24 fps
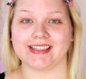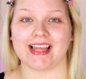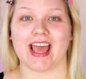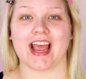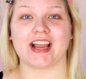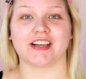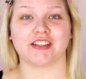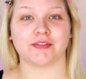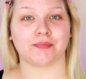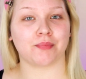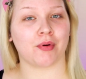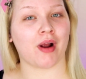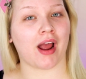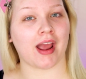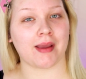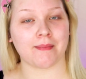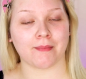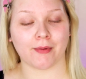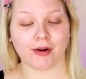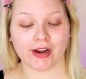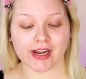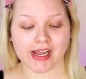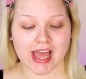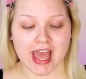slash
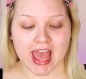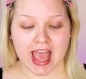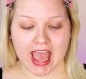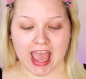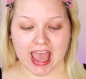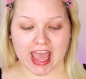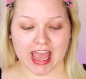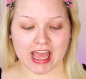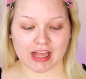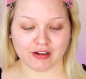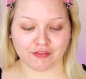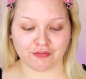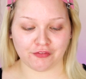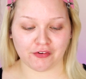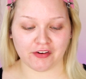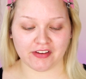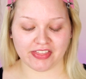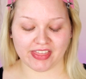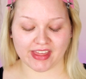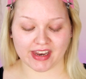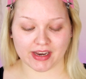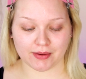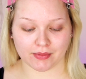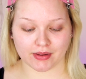primer, and for
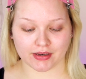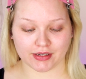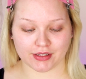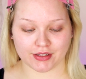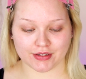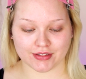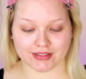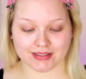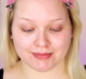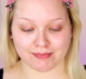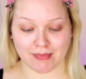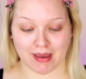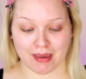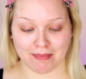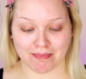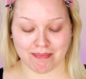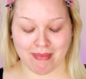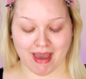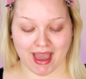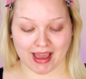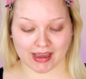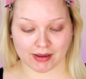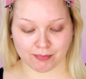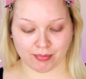that I'm gonna use my
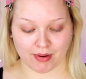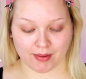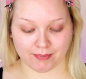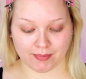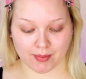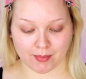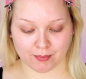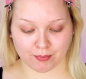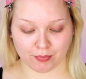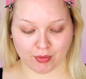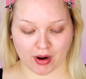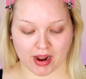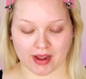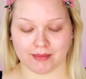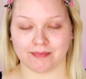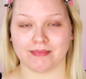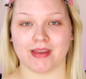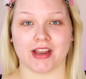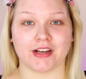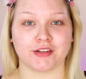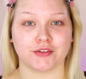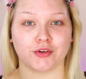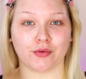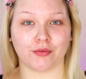MAC Prep and Prime
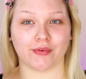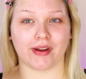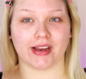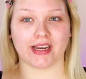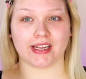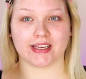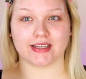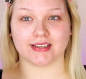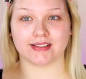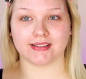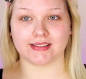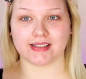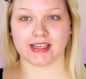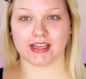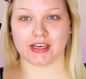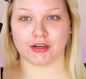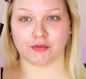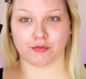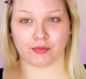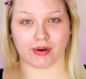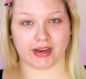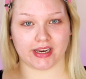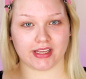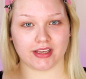Natural Radiance
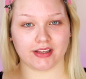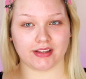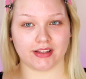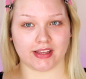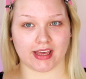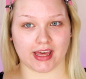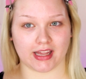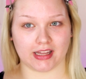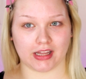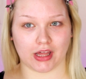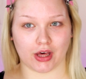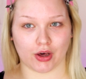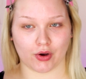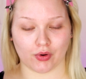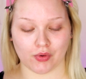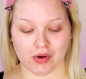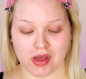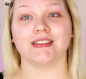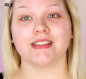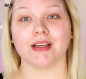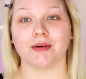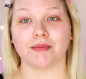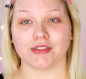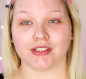in Radiant Yellow.
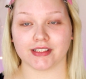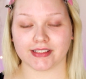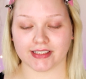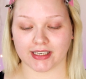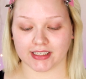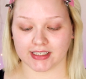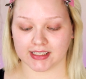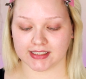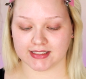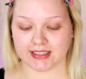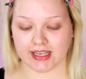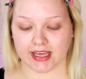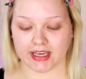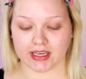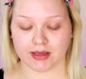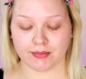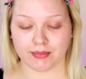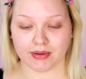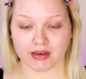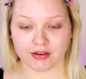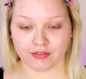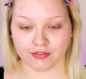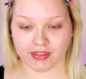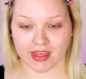So I'm just gonna take a
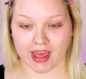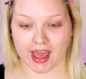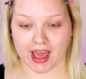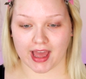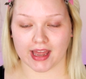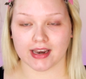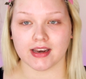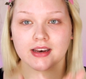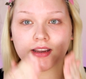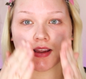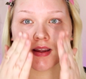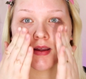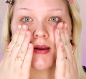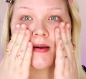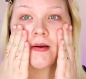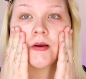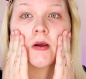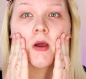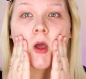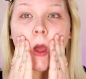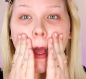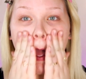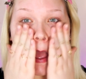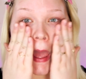bit of that,
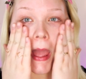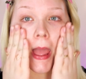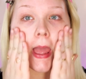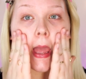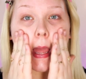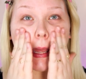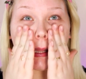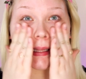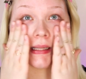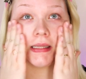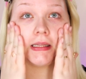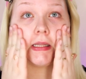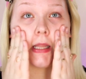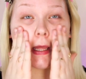and i